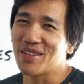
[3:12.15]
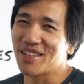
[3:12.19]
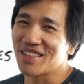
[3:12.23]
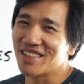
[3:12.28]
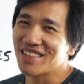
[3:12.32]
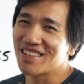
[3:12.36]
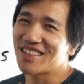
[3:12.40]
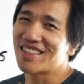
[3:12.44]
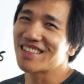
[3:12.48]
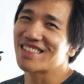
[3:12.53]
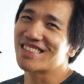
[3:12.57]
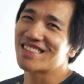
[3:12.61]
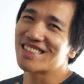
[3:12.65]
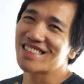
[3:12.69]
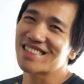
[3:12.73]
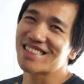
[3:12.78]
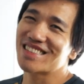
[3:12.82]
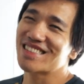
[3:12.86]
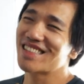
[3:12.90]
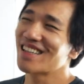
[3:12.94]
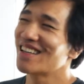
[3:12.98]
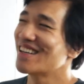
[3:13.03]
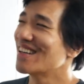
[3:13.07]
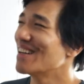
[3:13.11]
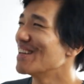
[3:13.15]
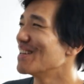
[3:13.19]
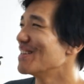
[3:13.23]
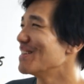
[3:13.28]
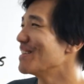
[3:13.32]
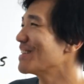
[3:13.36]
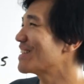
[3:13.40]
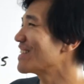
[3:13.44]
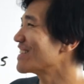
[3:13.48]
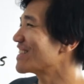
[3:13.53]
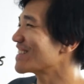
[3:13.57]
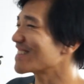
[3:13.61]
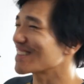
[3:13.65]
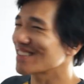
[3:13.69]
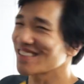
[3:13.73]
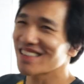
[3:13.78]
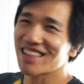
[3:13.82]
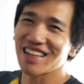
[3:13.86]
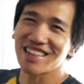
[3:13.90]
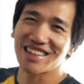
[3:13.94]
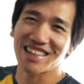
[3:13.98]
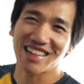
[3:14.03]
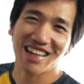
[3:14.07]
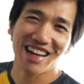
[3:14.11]
I mean, you could just you could just
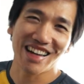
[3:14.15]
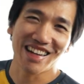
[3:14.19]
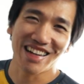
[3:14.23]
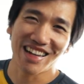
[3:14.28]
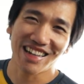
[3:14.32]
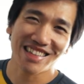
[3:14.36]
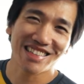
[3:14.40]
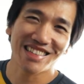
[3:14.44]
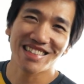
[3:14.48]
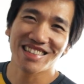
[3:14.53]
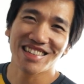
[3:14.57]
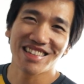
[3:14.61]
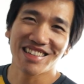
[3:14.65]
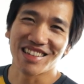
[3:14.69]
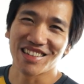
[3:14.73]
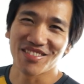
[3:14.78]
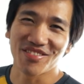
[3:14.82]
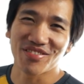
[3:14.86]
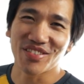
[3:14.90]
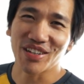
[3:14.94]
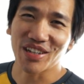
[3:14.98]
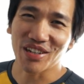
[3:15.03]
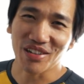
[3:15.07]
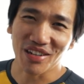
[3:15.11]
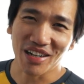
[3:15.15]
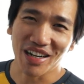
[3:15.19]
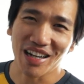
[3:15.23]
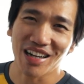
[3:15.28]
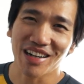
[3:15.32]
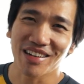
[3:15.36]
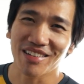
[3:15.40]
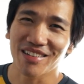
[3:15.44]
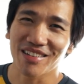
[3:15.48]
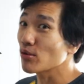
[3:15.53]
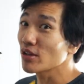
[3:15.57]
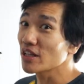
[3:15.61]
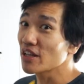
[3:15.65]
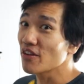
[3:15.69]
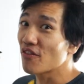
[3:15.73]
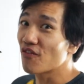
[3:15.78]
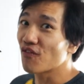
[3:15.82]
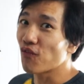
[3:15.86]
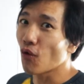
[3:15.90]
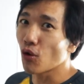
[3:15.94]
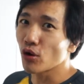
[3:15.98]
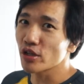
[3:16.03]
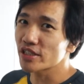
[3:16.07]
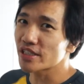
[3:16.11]
look at the guy next to you and figure it Can't really
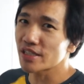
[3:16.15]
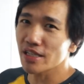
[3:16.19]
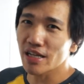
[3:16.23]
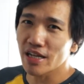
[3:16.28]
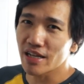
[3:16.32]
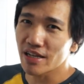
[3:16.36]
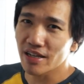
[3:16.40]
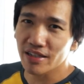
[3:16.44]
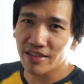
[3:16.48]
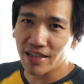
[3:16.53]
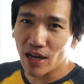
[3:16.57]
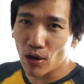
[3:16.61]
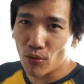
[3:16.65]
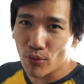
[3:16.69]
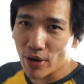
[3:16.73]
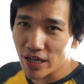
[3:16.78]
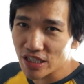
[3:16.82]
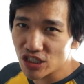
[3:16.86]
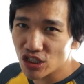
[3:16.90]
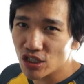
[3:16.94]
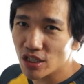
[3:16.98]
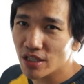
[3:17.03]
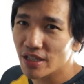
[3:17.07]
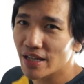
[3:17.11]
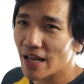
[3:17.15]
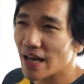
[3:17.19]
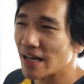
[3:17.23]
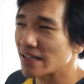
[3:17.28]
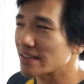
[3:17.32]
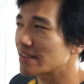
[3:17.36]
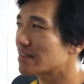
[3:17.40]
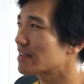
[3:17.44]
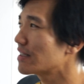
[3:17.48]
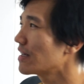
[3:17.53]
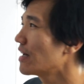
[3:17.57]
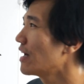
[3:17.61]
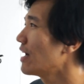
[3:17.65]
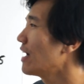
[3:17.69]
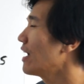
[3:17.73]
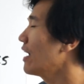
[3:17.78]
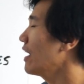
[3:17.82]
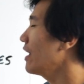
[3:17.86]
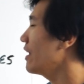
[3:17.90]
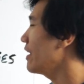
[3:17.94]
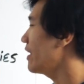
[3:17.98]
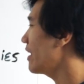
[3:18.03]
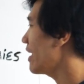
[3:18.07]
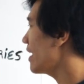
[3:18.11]
force it in a direction that
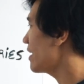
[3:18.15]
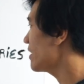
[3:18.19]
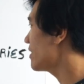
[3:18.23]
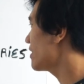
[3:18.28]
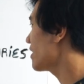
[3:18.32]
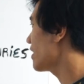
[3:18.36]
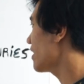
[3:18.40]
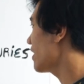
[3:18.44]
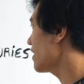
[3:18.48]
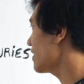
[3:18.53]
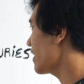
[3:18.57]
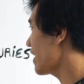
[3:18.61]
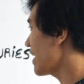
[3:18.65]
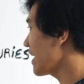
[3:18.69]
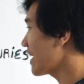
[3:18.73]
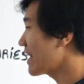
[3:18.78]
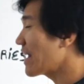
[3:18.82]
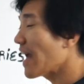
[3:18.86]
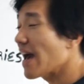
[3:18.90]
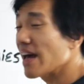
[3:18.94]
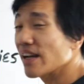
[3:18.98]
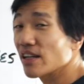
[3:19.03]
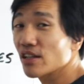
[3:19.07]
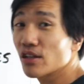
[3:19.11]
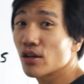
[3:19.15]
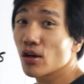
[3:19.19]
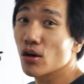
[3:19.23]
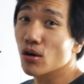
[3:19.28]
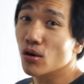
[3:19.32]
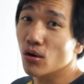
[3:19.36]
that uh, that it can't